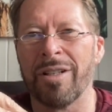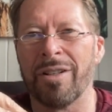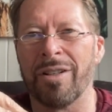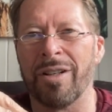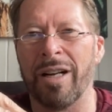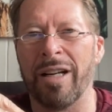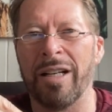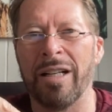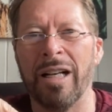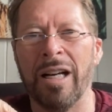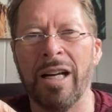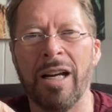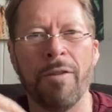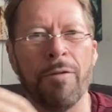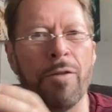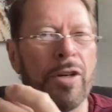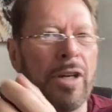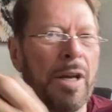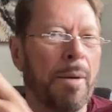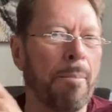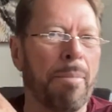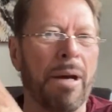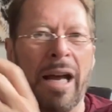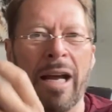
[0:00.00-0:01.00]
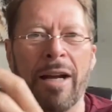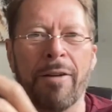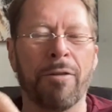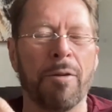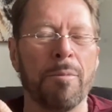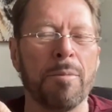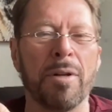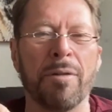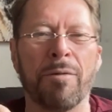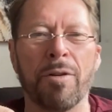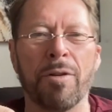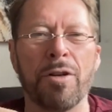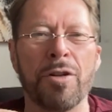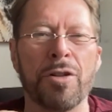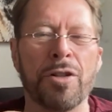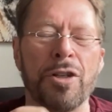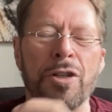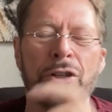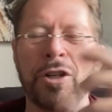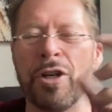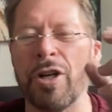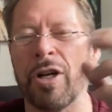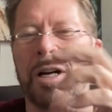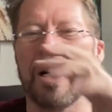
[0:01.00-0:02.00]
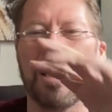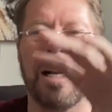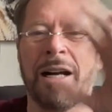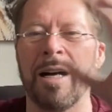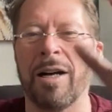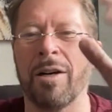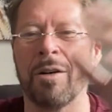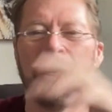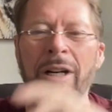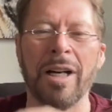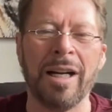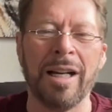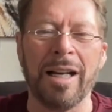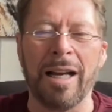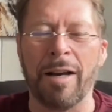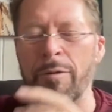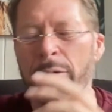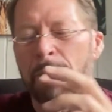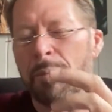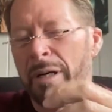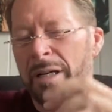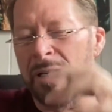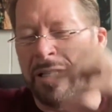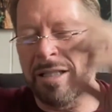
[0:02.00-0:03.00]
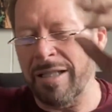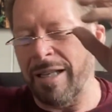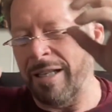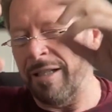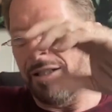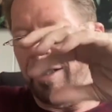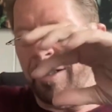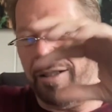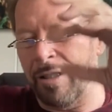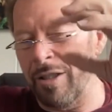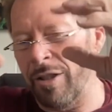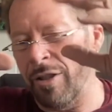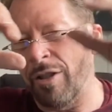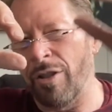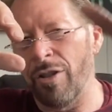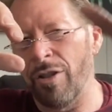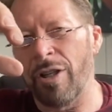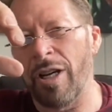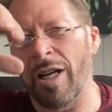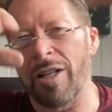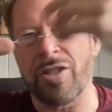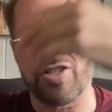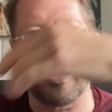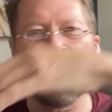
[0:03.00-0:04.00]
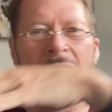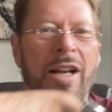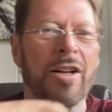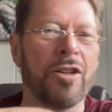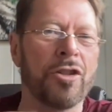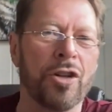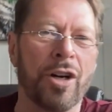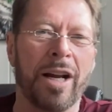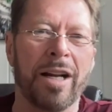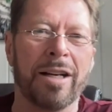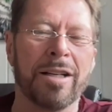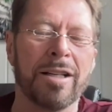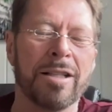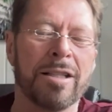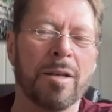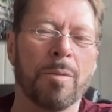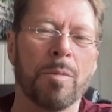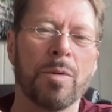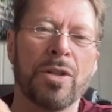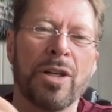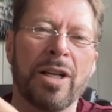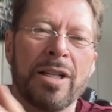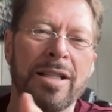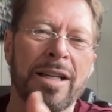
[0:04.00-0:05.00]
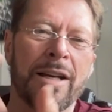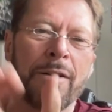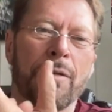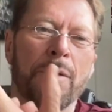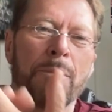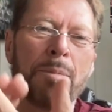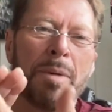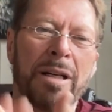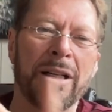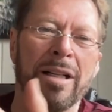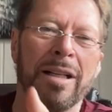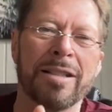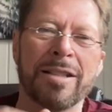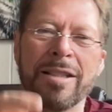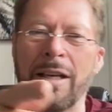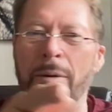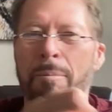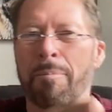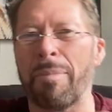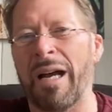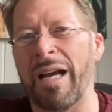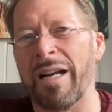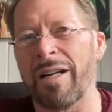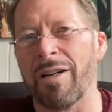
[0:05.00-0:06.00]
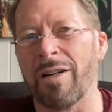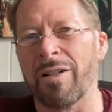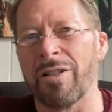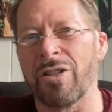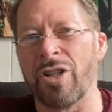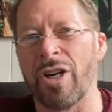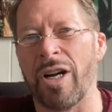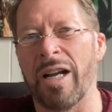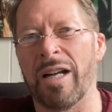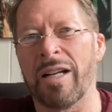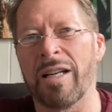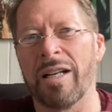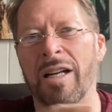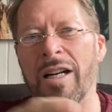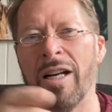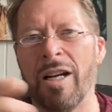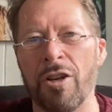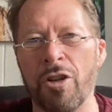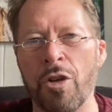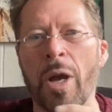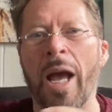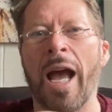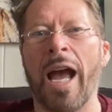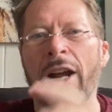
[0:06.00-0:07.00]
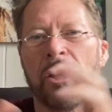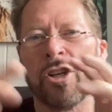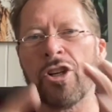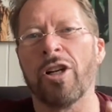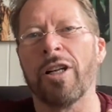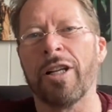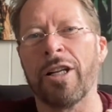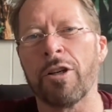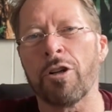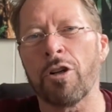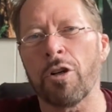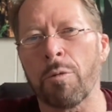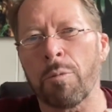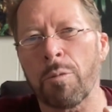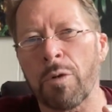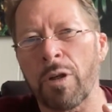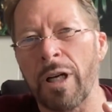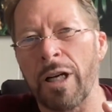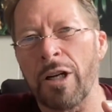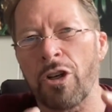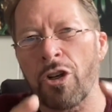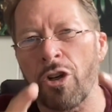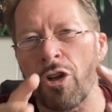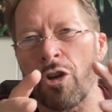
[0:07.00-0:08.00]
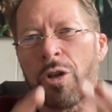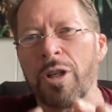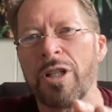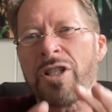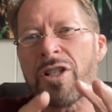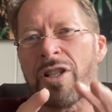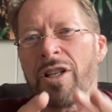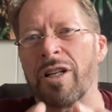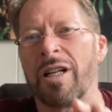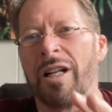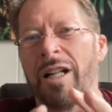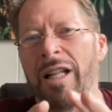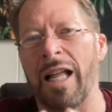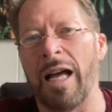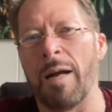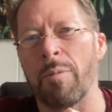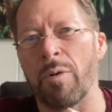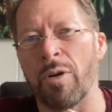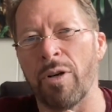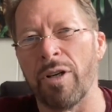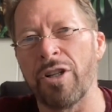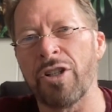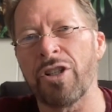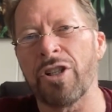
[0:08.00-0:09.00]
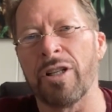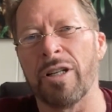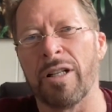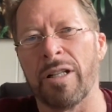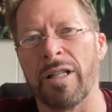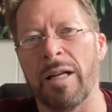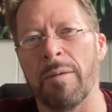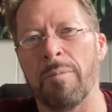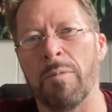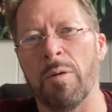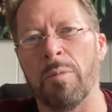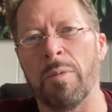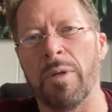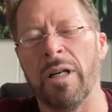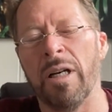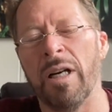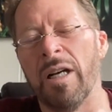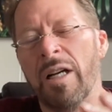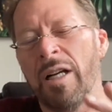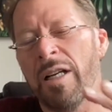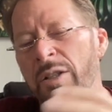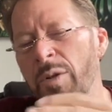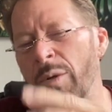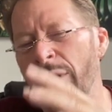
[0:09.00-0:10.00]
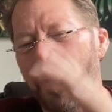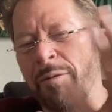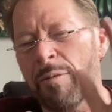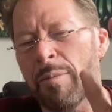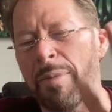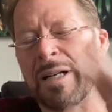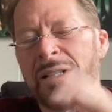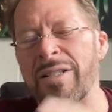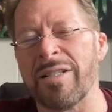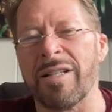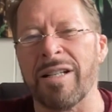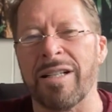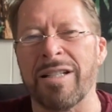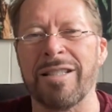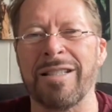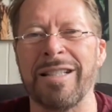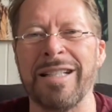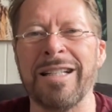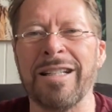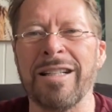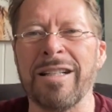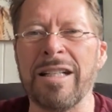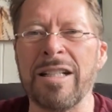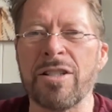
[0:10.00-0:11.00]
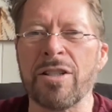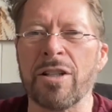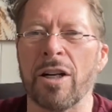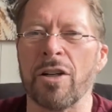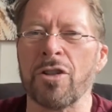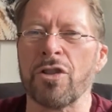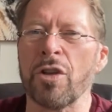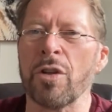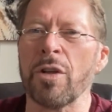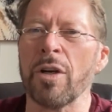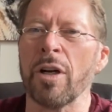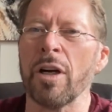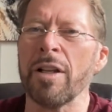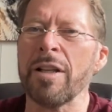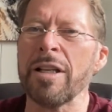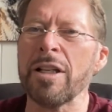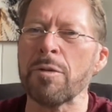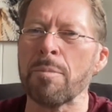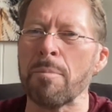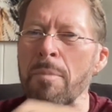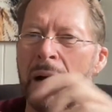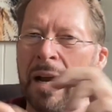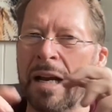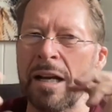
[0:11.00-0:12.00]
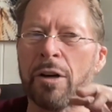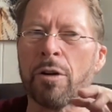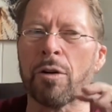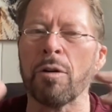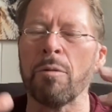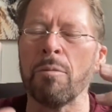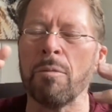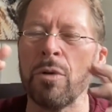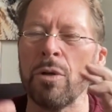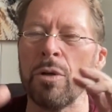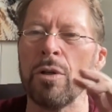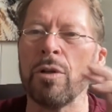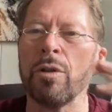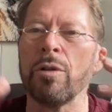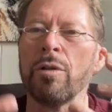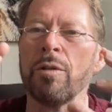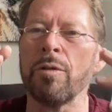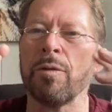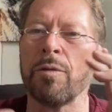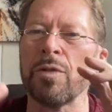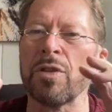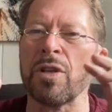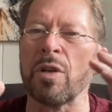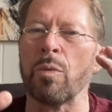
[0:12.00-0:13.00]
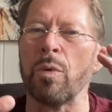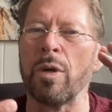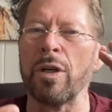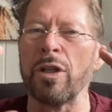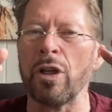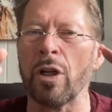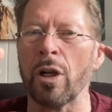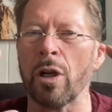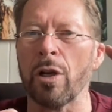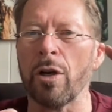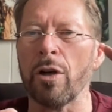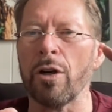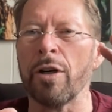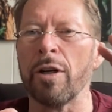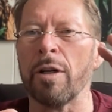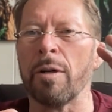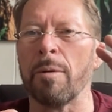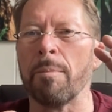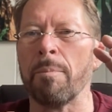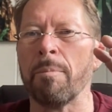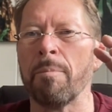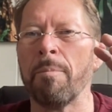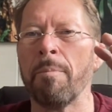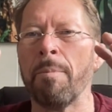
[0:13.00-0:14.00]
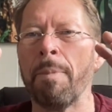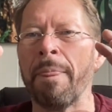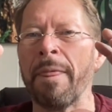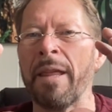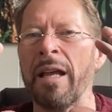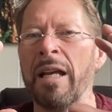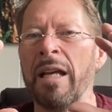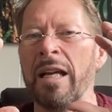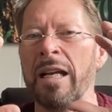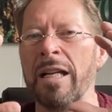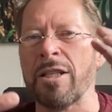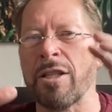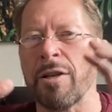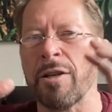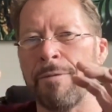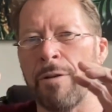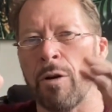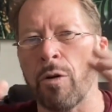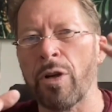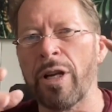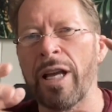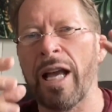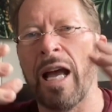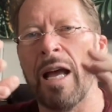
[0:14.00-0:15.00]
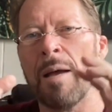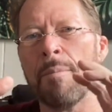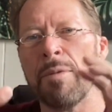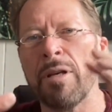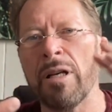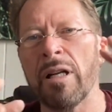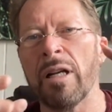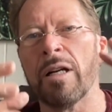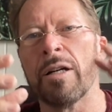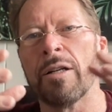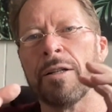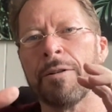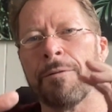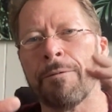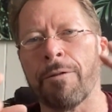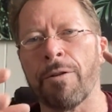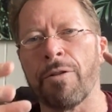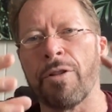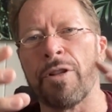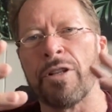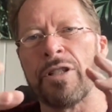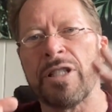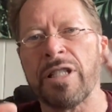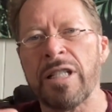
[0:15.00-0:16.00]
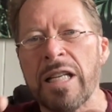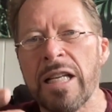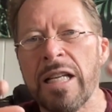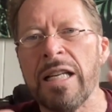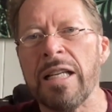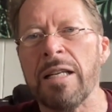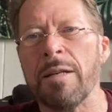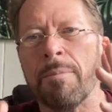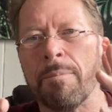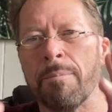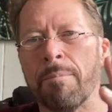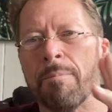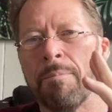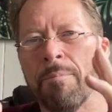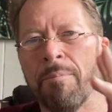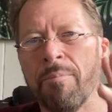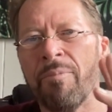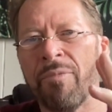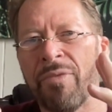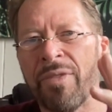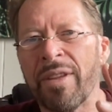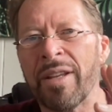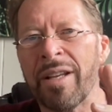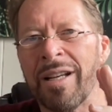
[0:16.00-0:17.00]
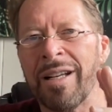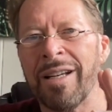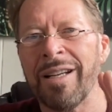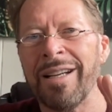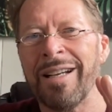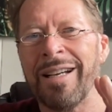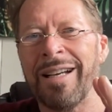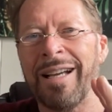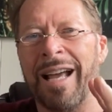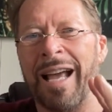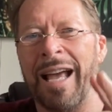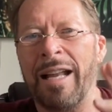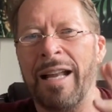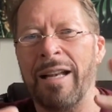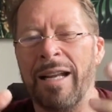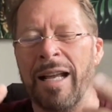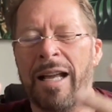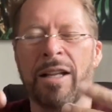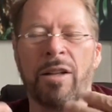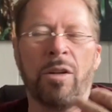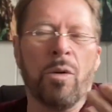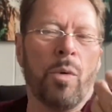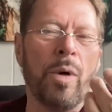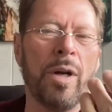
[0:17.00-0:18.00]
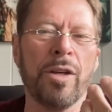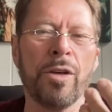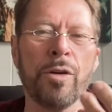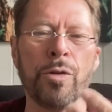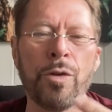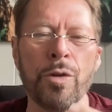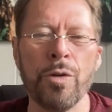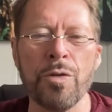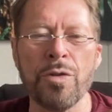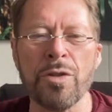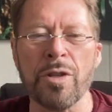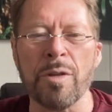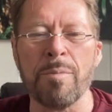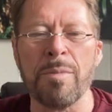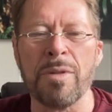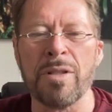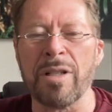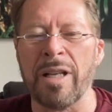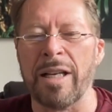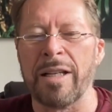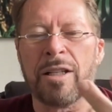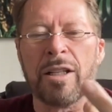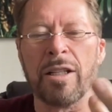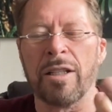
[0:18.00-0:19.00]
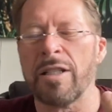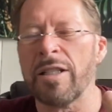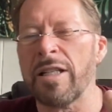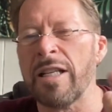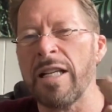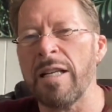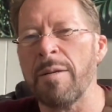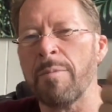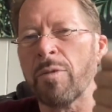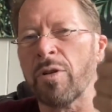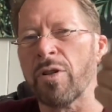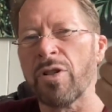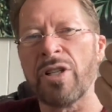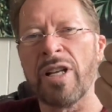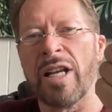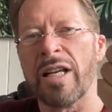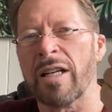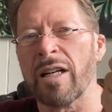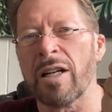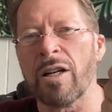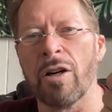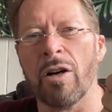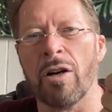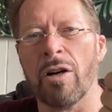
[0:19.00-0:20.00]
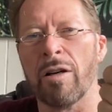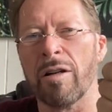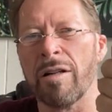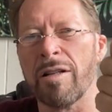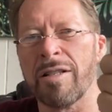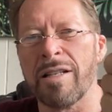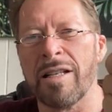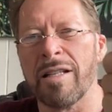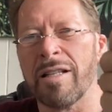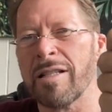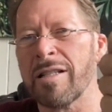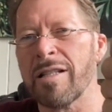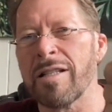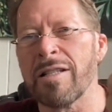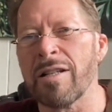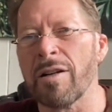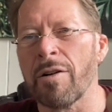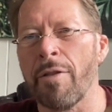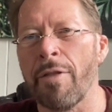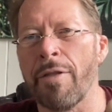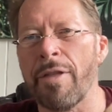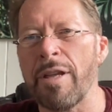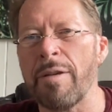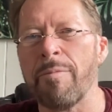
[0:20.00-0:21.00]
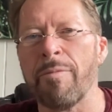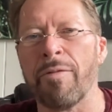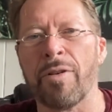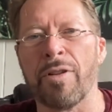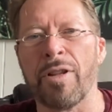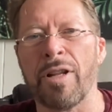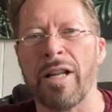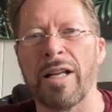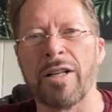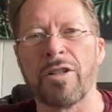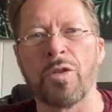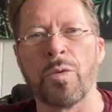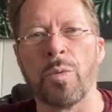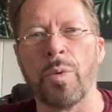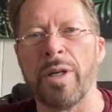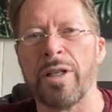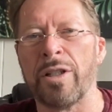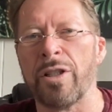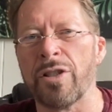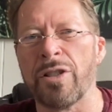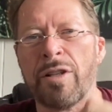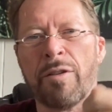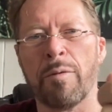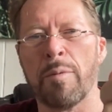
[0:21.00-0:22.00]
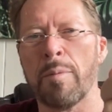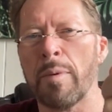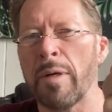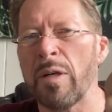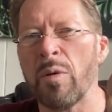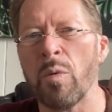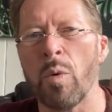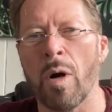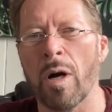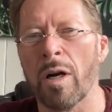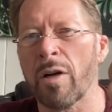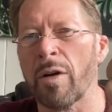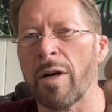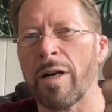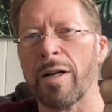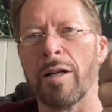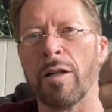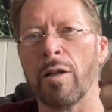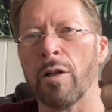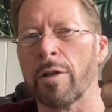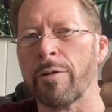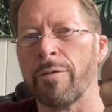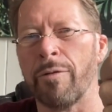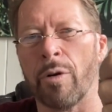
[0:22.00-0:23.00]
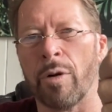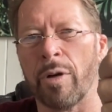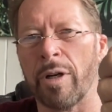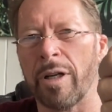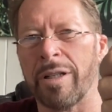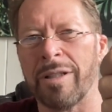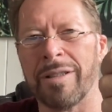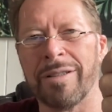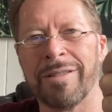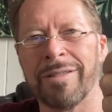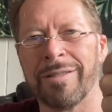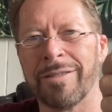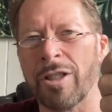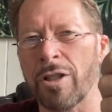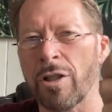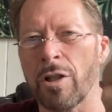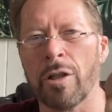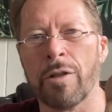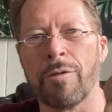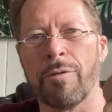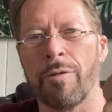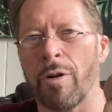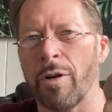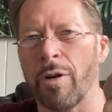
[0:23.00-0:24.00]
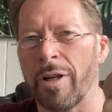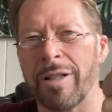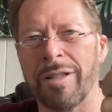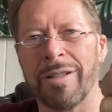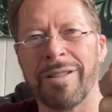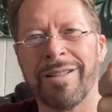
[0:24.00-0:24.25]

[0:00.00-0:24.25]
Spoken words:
Right? If you get back from diversion, you know how everybody's like, you got sidetracked and someone says, everybody, let's get back on track. You actually increase the collaboration at that moment. So we have about 16 of these cards. So there are these micro moves that when you learn them, it's a vocabulary for the team. And the way you use them is like a team could take a card and say, this is our theme for the next week. Just everybody walk around and look for it. Just look for it.